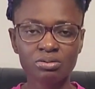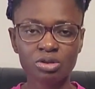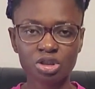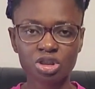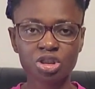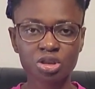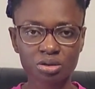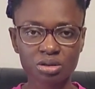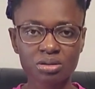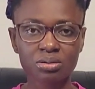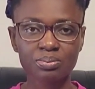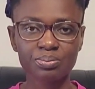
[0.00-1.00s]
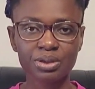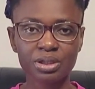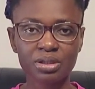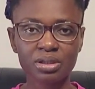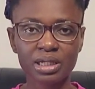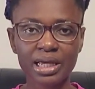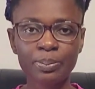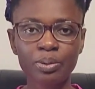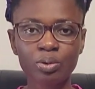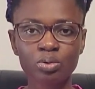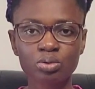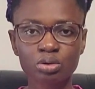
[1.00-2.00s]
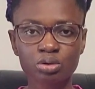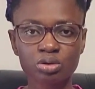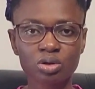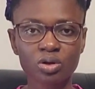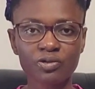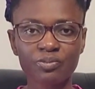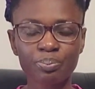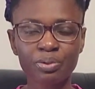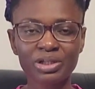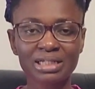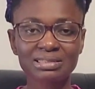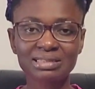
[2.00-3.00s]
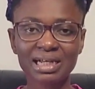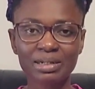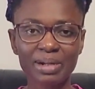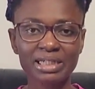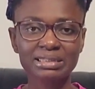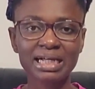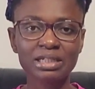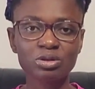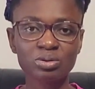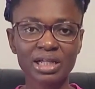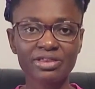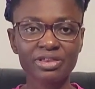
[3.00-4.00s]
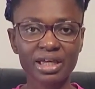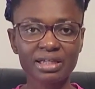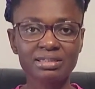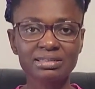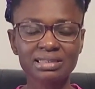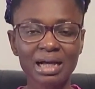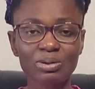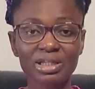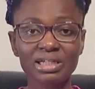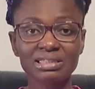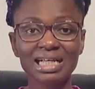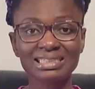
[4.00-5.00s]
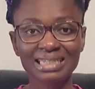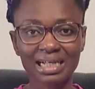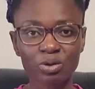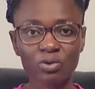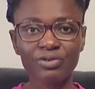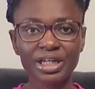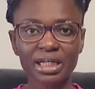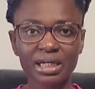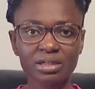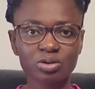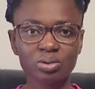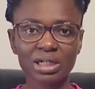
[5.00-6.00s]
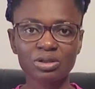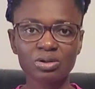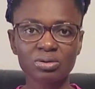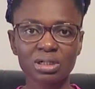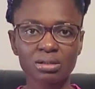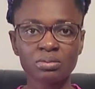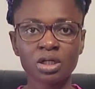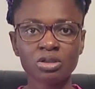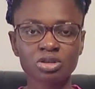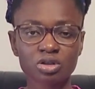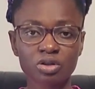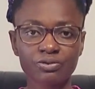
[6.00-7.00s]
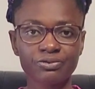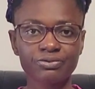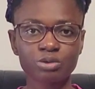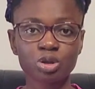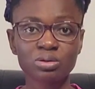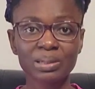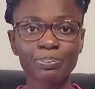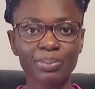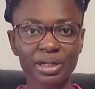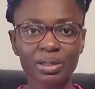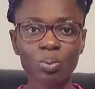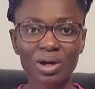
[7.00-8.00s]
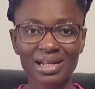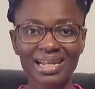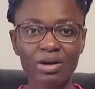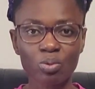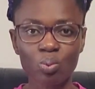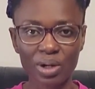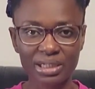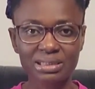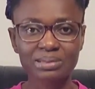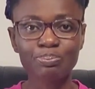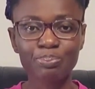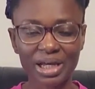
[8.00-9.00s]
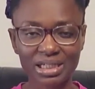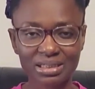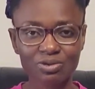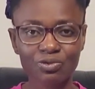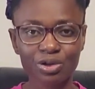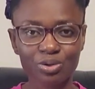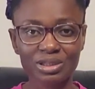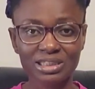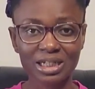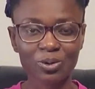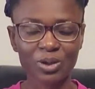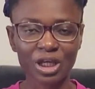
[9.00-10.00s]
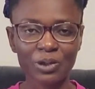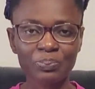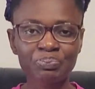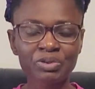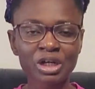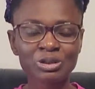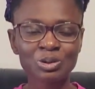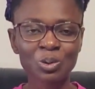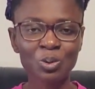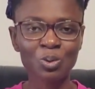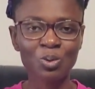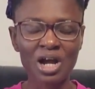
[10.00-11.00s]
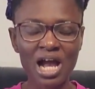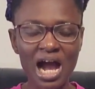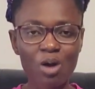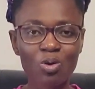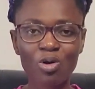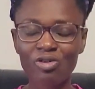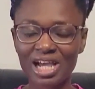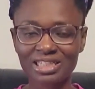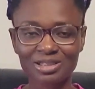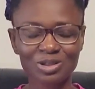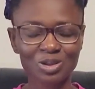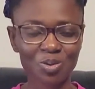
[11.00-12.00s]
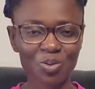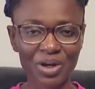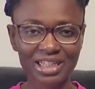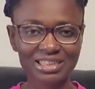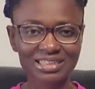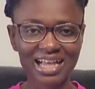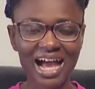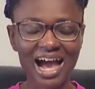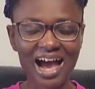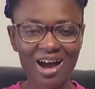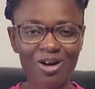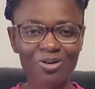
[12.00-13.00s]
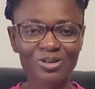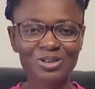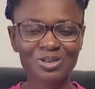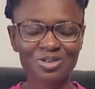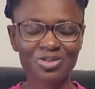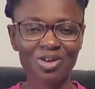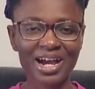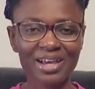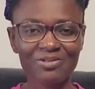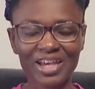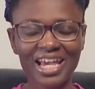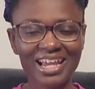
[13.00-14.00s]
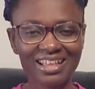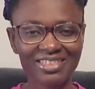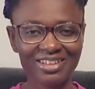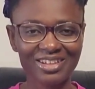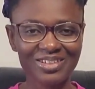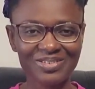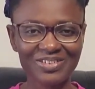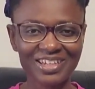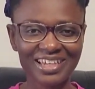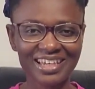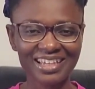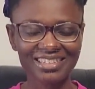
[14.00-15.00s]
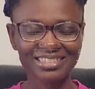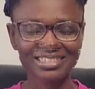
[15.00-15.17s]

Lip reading: You should be able to sort of put that side by side to the things, how things are done over here, so that you can sort of choose and pick the one that works best for you. Is that okay? So I'll go right into it. How to thrive in the UK.